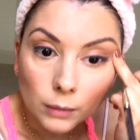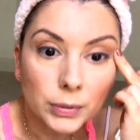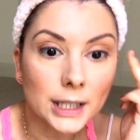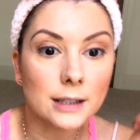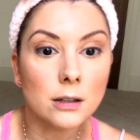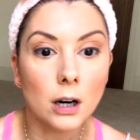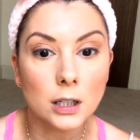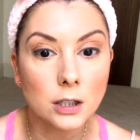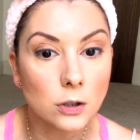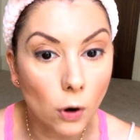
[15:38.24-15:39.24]
but it's
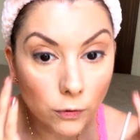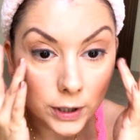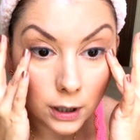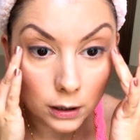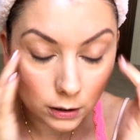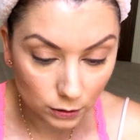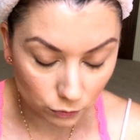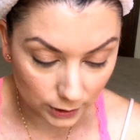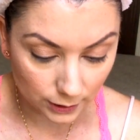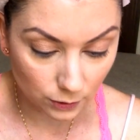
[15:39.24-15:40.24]
kind of soft. It kind of looks
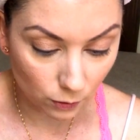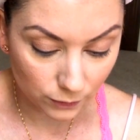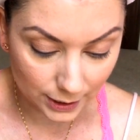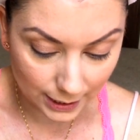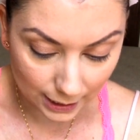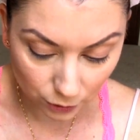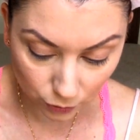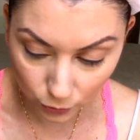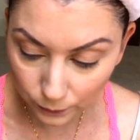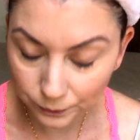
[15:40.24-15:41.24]
really soft and
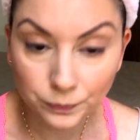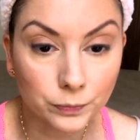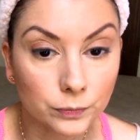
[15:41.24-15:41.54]
natural.